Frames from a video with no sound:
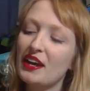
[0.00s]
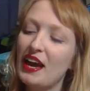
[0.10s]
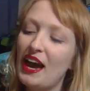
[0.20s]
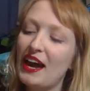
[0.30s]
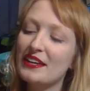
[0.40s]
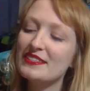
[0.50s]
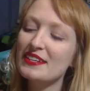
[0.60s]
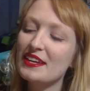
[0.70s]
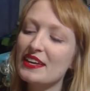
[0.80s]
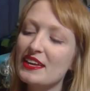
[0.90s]
And
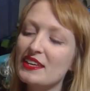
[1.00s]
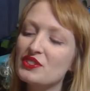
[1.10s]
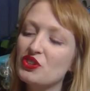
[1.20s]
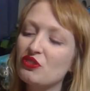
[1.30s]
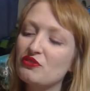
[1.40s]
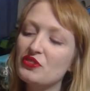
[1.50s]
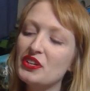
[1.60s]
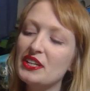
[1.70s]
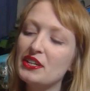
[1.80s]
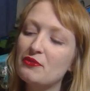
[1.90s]
it's not
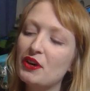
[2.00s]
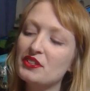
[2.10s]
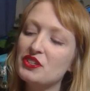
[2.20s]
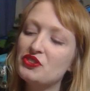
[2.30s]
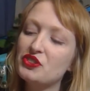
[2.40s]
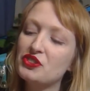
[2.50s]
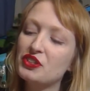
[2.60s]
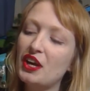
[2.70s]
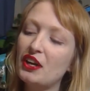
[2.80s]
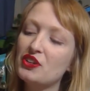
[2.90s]
really fuss, it's just a
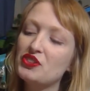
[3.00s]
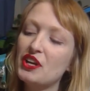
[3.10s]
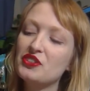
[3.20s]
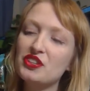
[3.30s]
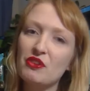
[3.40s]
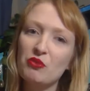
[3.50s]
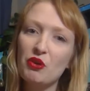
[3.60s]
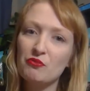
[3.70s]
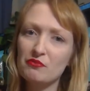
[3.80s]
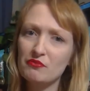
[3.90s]
colour change that
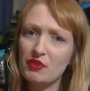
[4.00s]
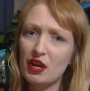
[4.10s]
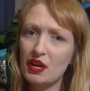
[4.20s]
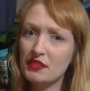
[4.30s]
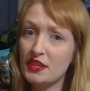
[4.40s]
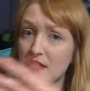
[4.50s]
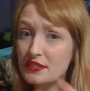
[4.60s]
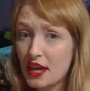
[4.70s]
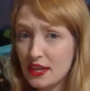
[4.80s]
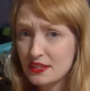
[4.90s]
won't... The
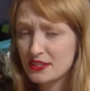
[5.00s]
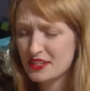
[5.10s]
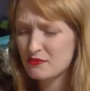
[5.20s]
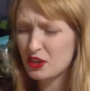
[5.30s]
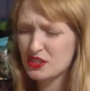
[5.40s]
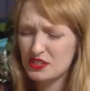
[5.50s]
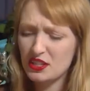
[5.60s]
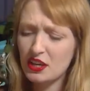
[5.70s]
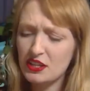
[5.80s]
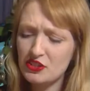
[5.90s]
intensity might
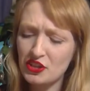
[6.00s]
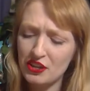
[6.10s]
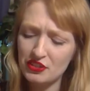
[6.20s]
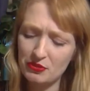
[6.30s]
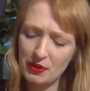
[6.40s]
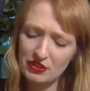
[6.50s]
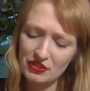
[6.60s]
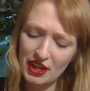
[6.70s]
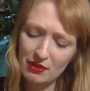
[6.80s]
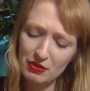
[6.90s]
slightly change depending on
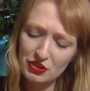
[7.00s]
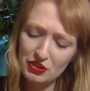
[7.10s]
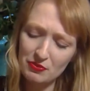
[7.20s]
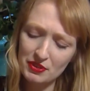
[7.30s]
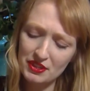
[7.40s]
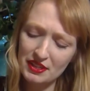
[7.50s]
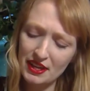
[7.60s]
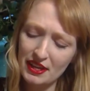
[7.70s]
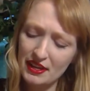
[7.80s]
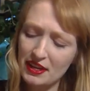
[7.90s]
how much you put in
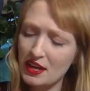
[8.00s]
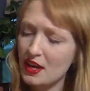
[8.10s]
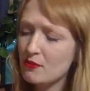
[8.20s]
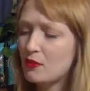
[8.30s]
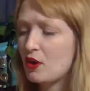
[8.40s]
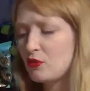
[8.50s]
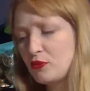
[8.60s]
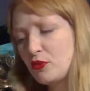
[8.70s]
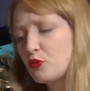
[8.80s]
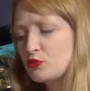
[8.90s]
there, but we've
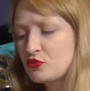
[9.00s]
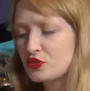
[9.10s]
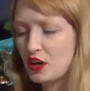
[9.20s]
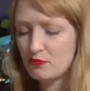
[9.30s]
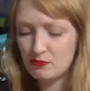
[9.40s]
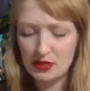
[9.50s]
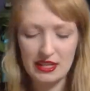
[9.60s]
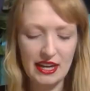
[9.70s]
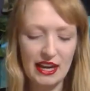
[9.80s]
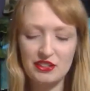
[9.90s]
all done
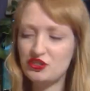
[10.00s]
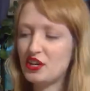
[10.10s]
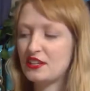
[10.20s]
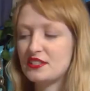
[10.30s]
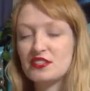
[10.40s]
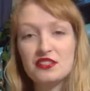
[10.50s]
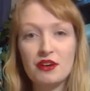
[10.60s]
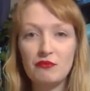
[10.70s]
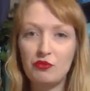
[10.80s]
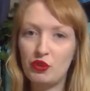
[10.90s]
pH tests in
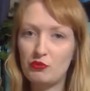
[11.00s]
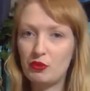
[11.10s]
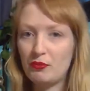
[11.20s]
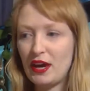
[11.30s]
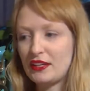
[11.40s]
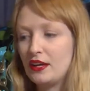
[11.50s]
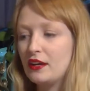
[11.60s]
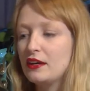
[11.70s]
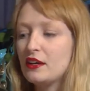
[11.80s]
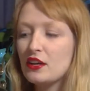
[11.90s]
some form or manner.
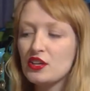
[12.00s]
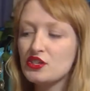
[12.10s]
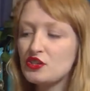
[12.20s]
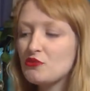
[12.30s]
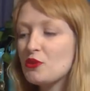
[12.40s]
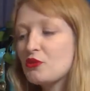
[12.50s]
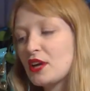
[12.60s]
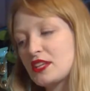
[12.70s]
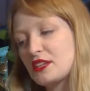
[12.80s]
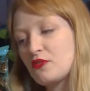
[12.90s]
So you will
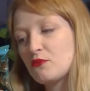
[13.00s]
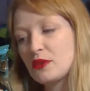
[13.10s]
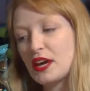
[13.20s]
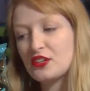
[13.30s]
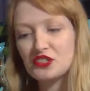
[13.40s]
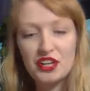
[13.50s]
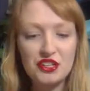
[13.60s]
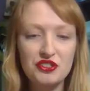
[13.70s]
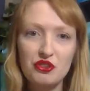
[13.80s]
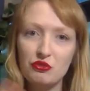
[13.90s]
get different pH tests
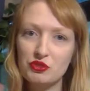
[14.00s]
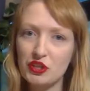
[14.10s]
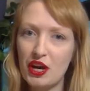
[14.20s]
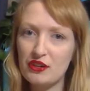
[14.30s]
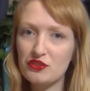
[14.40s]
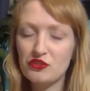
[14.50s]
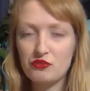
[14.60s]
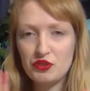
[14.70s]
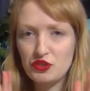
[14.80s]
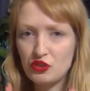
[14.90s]
called sort of a
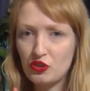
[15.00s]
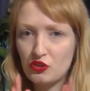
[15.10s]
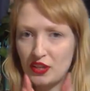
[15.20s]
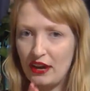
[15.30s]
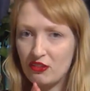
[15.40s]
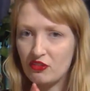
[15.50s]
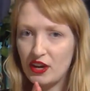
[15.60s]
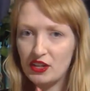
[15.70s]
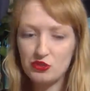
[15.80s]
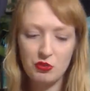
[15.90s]
short, narrow
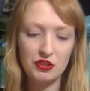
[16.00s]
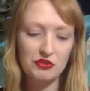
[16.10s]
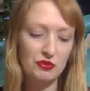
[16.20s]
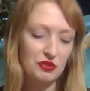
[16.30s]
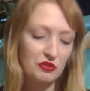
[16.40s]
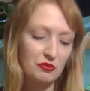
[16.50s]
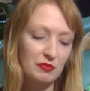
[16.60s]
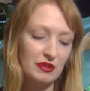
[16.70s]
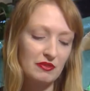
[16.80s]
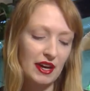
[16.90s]
range ones, which will
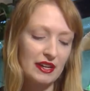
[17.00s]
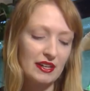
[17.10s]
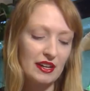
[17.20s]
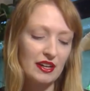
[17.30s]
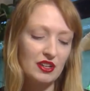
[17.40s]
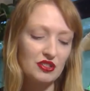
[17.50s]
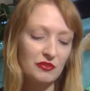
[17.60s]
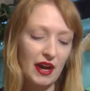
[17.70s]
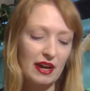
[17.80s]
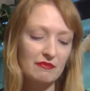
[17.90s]
be very sort of
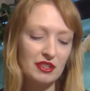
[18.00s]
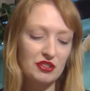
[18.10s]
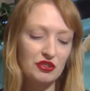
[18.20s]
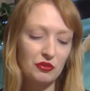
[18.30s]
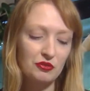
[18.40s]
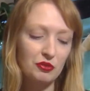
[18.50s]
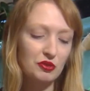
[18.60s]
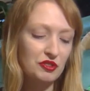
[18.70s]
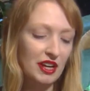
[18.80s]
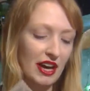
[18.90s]
aimed at soft
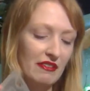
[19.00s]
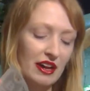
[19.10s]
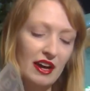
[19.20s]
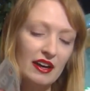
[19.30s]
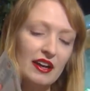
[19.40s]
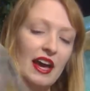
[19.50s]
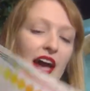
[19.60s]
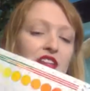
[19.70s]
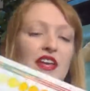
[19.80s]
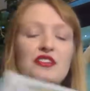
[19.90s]
water area.
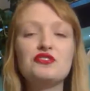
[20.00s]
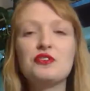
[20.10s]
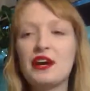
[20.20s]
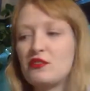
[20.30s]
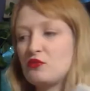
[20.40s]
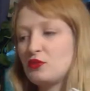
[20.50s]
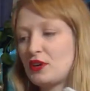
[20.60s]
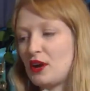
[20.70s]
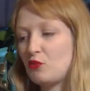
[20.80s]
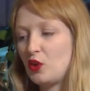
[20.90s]
And then you get will
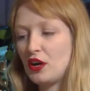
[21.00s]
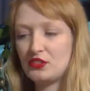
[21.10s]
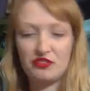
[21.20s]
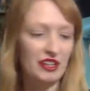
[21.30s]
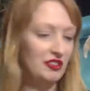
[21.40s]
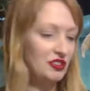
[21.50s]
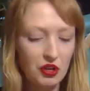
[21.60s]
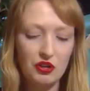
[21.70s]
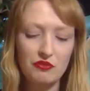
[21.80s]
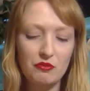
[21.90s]
get wide range. So
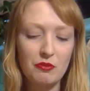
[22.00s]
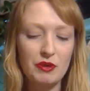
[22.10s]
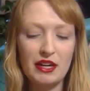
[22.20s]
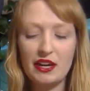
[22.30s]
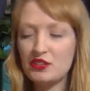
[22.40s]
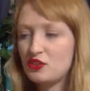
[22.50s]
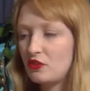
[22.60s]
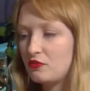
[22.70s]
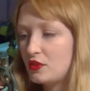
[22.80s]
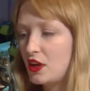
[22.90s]
this from a pH
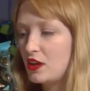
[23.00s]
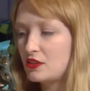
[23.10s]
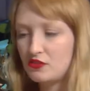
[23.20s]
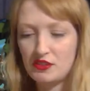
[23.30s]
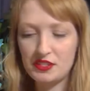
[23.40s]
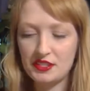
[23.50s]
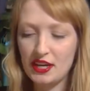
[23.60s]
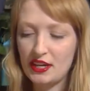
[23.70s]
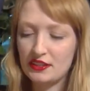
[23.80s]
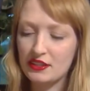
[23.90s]
of 3 to 10.